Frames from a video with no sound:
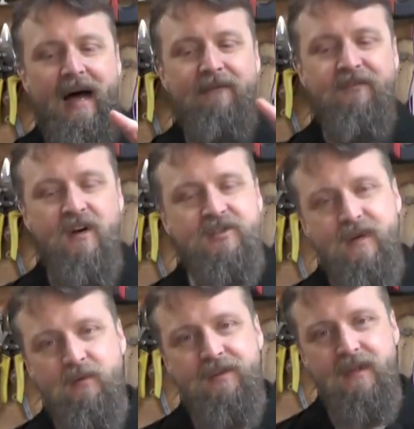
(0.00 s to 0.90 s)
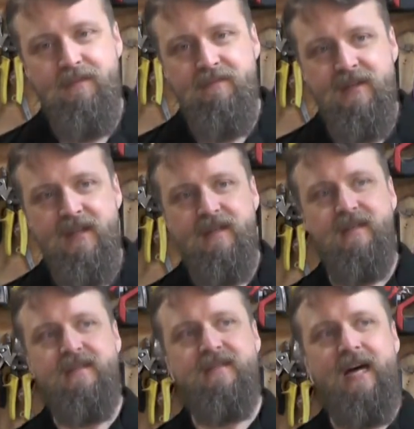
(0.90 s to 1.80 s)
I'm frustrated with
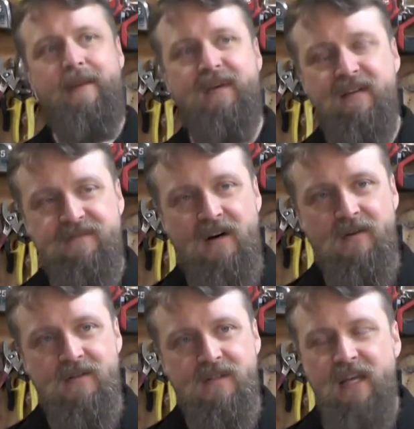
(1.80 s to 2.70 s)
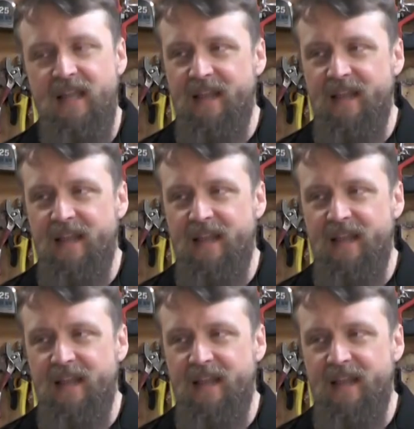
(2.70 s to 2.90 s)
the top-end phones.